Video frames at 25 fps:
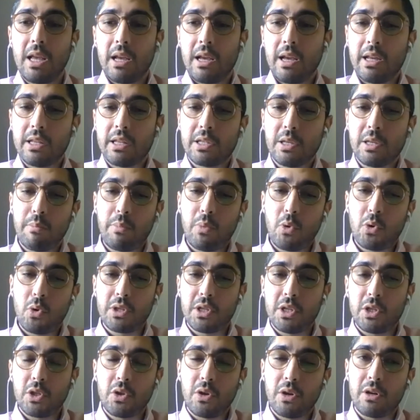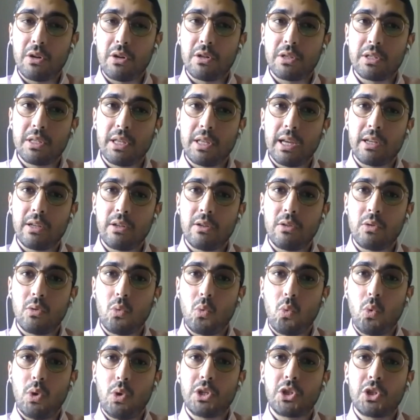it's important to understand
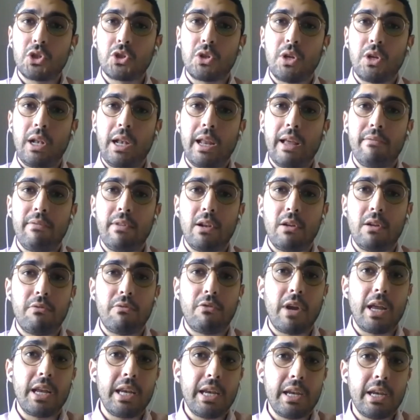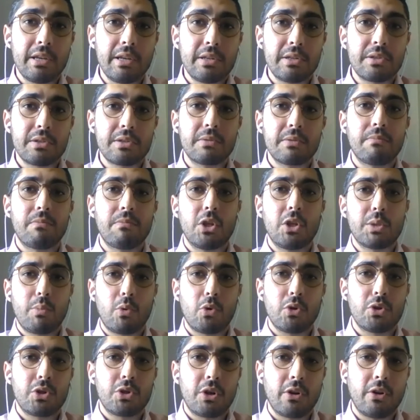which level of readiness the
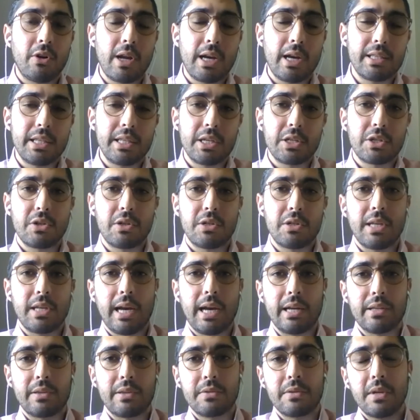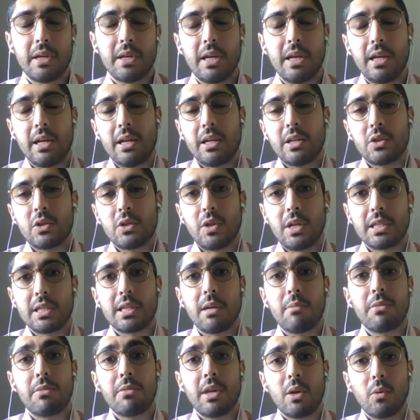sports organization is at. So that's
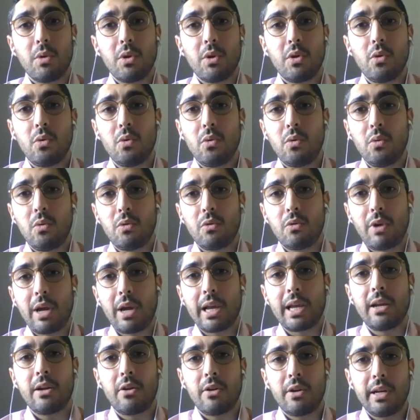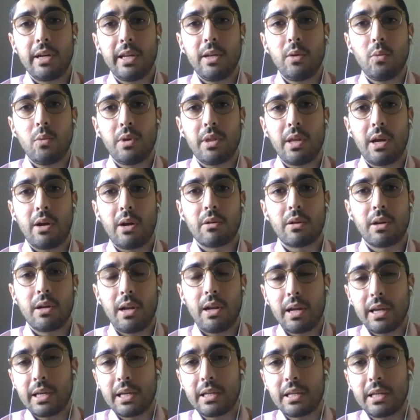something we do regularly with our
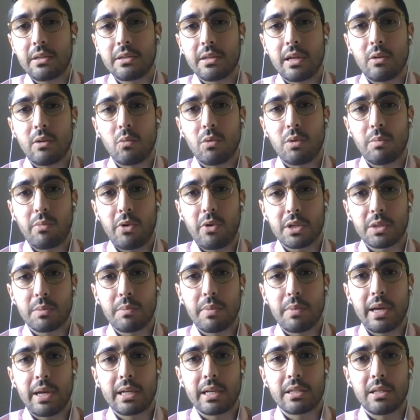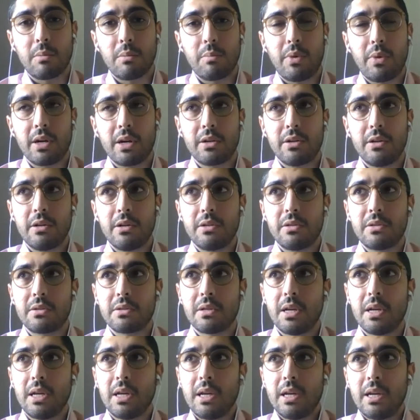clients and with prospects and partners,
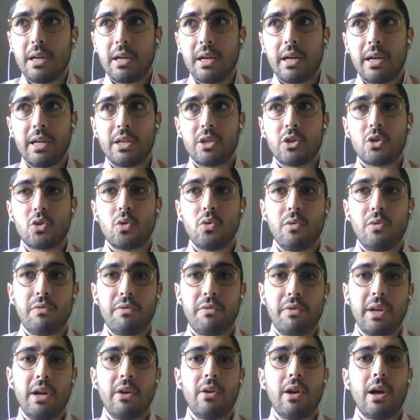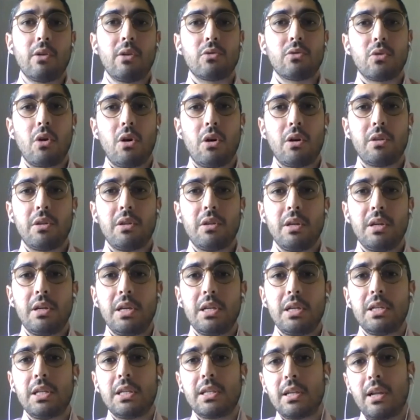is to figure out on the
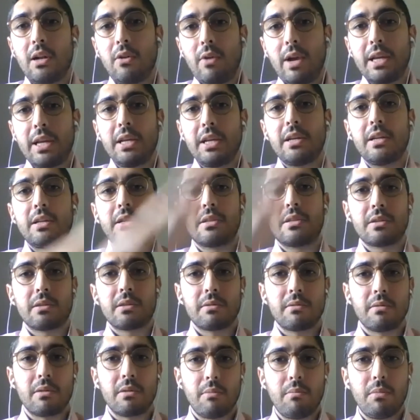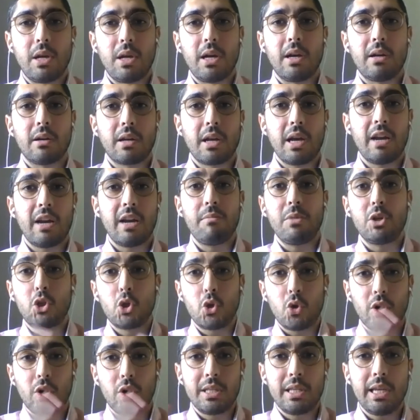digital readiness kind of
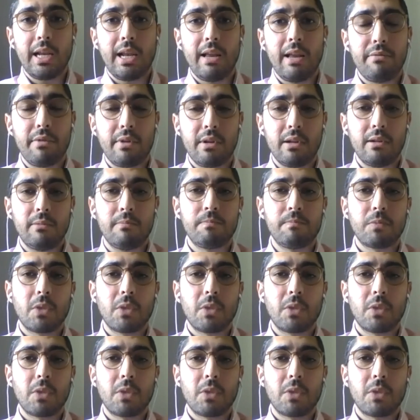maturity level